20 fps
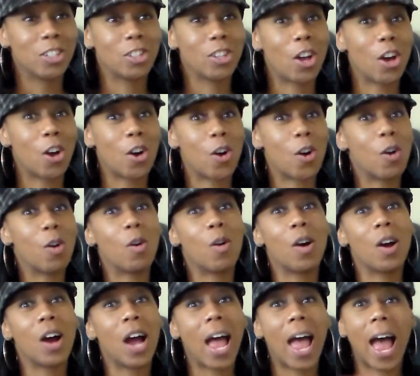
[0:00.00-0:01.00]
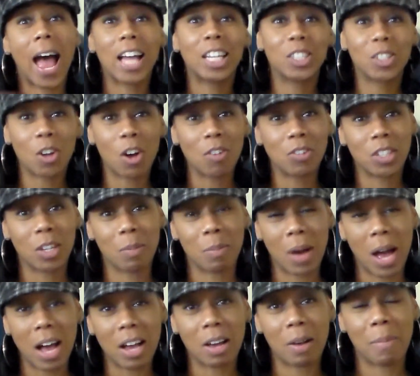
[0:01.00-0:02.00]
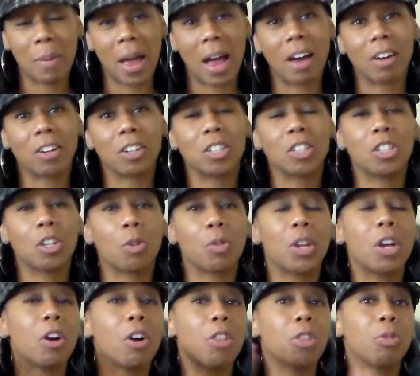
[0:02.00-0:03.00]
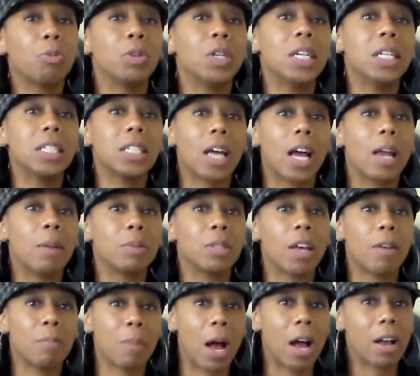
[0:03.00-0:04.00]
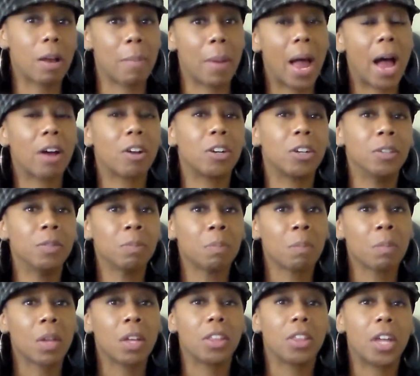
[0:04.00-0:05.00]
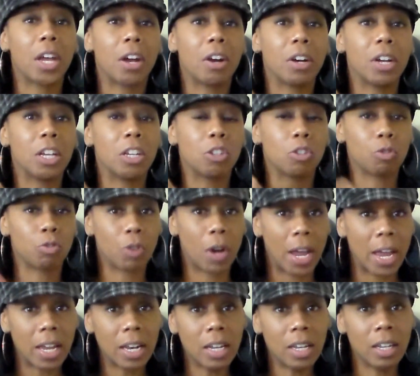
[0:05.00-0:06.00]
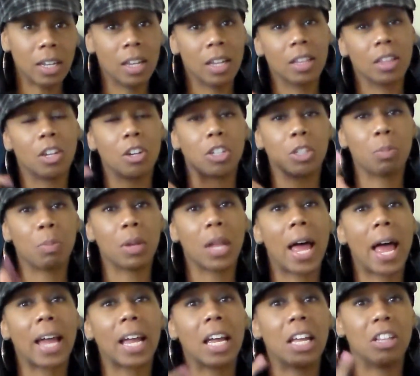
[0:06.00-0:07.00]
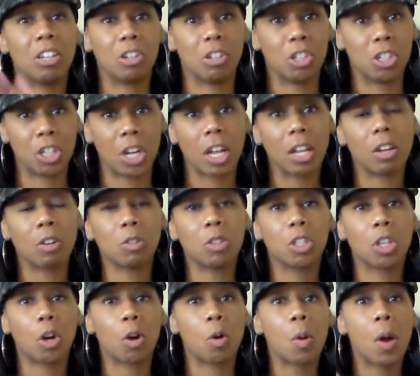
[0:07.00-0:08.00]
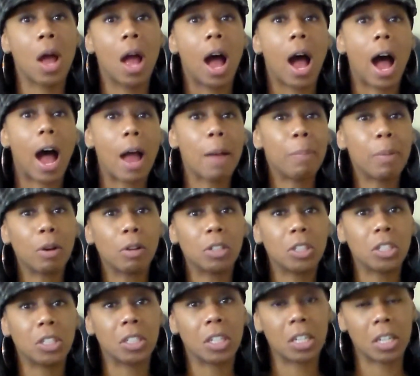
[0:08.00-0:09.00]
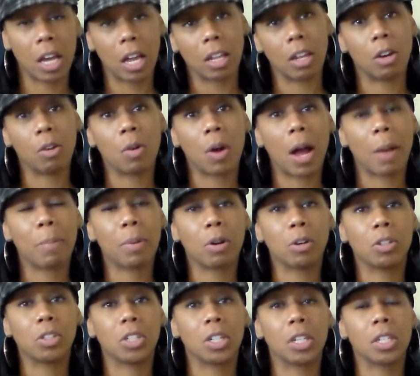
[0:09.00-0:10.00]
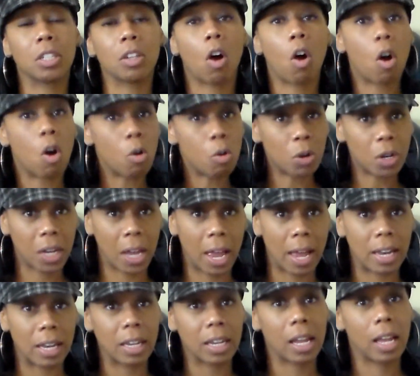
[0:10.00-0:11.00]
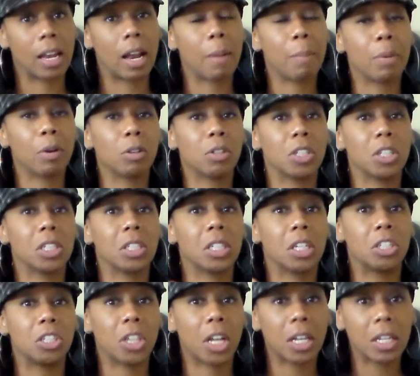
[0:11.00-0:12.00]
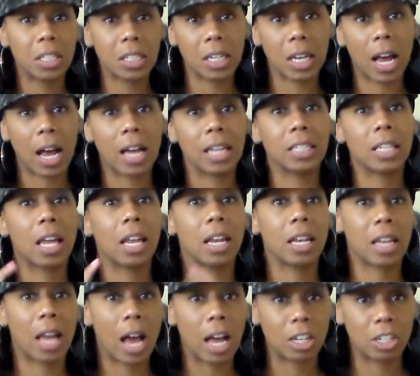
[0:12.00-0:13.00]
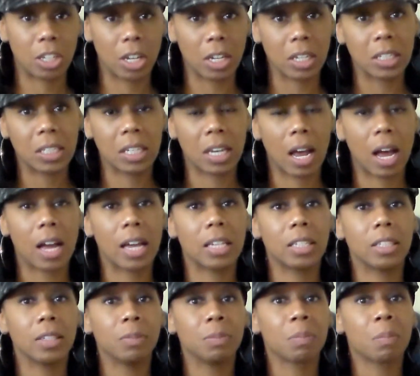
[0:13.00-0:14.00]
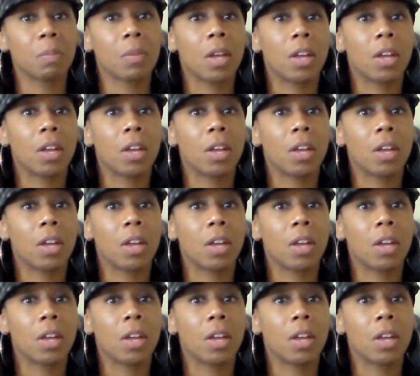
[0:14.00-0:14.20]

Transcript: So hats off to maca powder. So there are three types of maca powder. There is red, there's black and there's yellow. So I purchased a yellow, I purchased all organic, and I purchased a gelatinized and a non gelatinized.